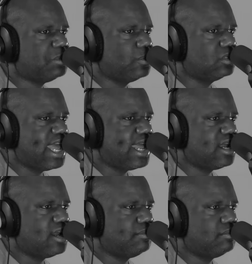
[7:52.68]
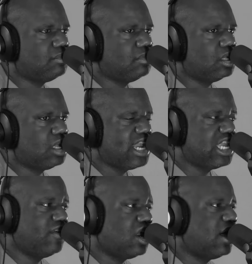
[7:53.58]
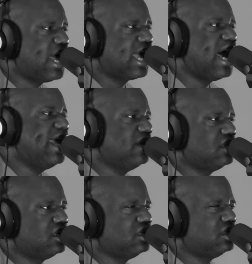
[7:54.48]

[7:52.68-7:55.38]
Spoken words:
people that I give it all I got. Mm-hmm.